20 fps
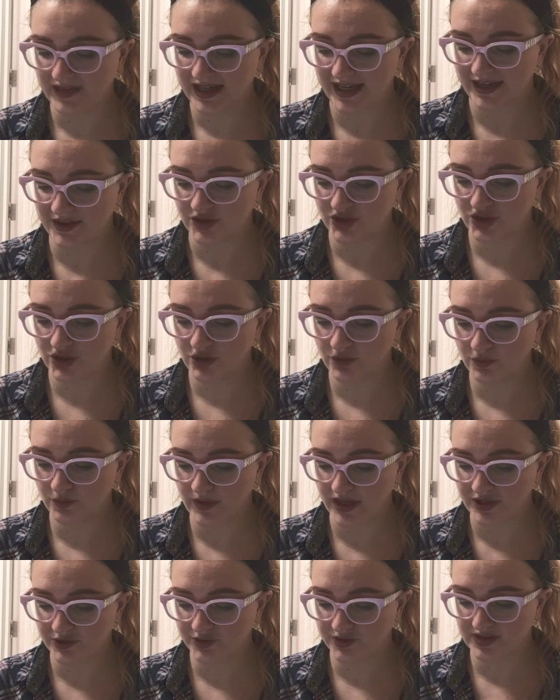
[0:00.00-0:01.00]
and 2
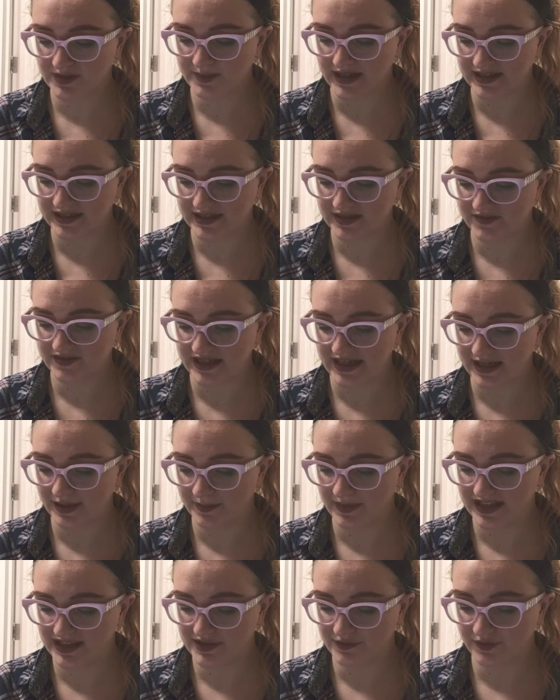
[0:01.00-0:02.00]
retrospective
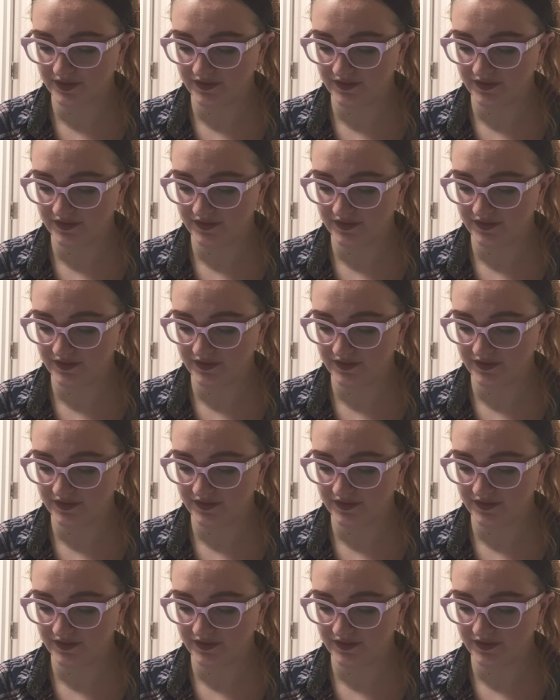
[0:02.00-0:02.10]
database